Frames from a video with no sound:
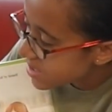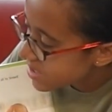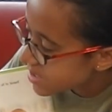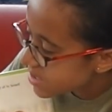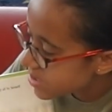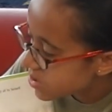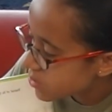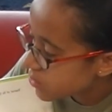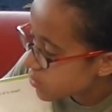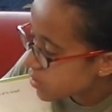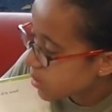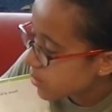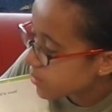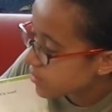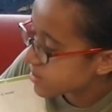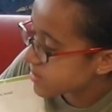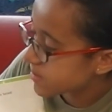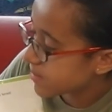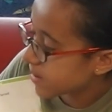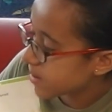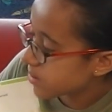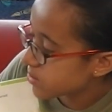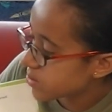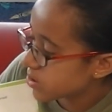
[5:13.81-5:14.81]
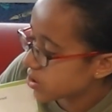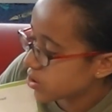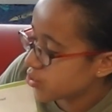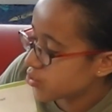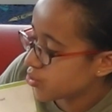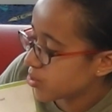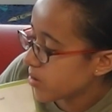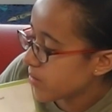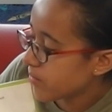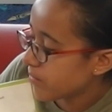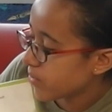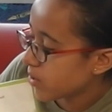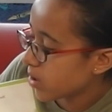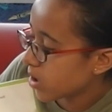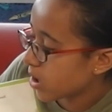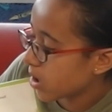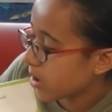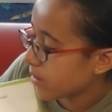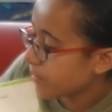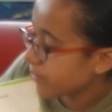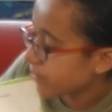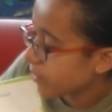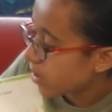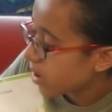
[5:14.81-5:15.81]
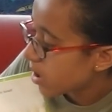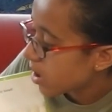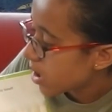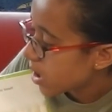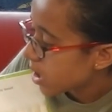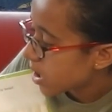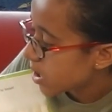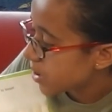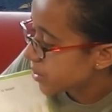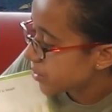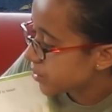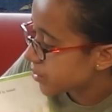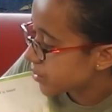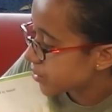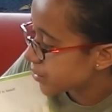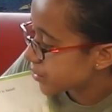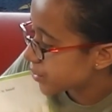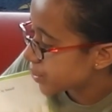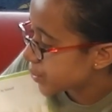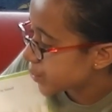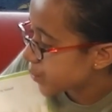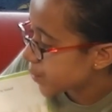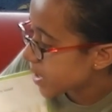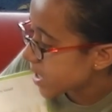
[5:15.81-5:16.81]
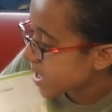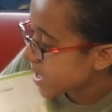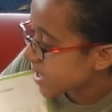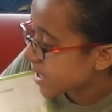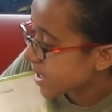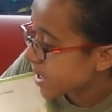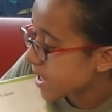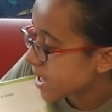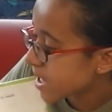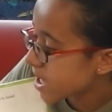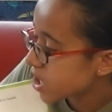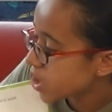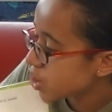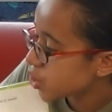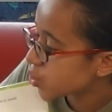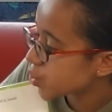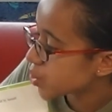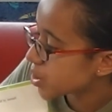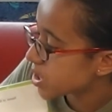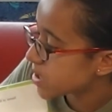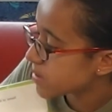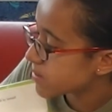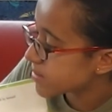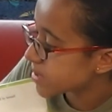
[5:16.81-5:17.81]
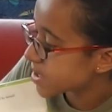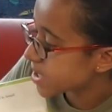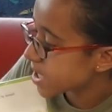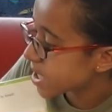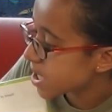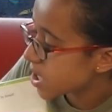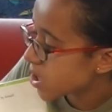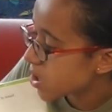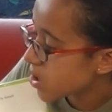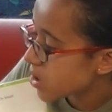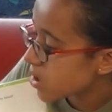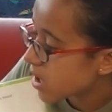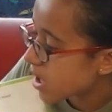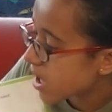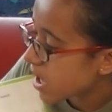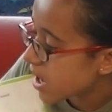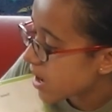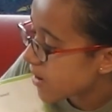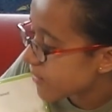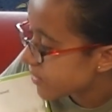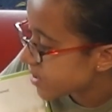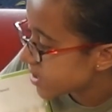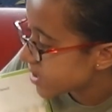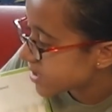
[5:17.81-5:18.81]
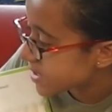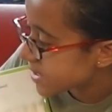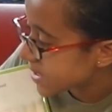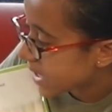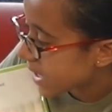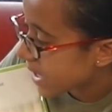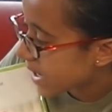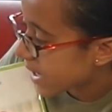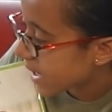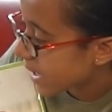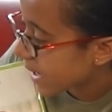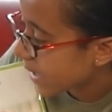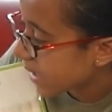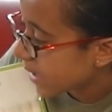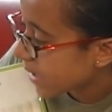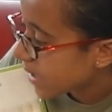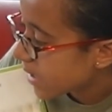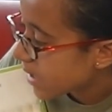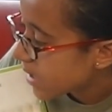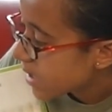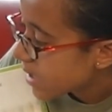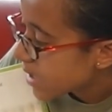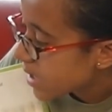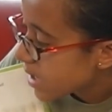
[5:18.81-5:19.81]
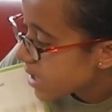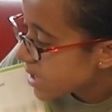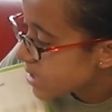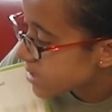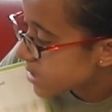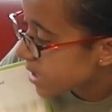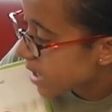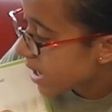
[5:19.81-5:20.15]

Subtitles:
as Dewey was about to drift off into sweet kitten dreams, he heard a heavy sigh. His